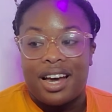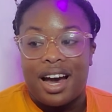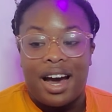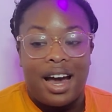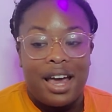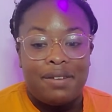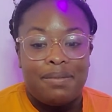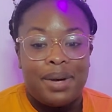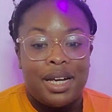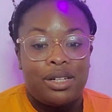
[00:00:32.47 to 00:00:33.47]
I've
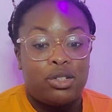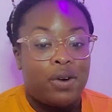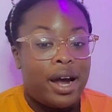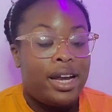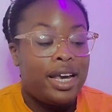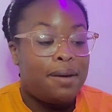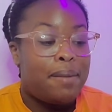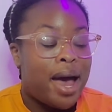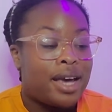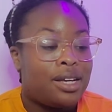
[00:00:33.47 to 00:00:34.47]
been trying to get
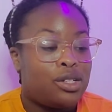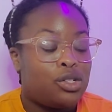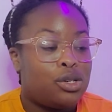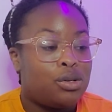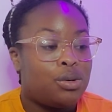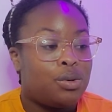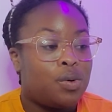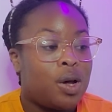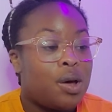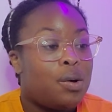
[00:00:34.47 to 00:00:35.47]
back
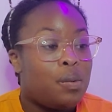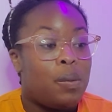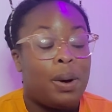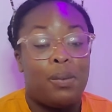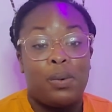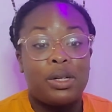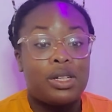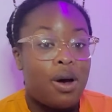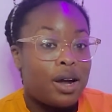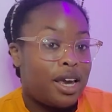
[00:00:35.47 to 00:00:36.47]
into what we're
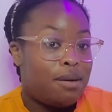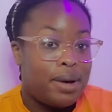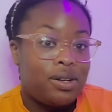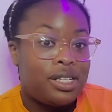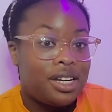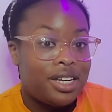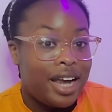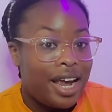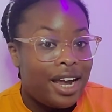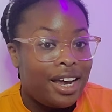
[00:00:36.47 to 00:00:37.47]
talking about
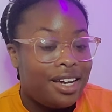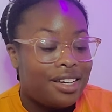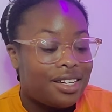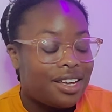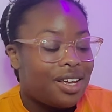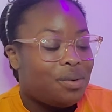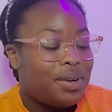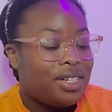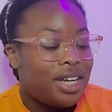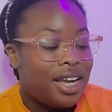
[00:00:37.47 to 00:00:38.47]
today,
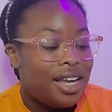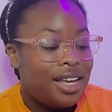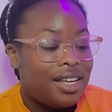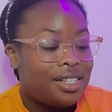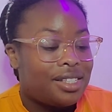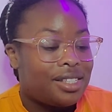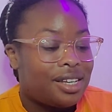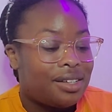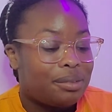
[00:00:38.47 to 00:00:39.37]
which is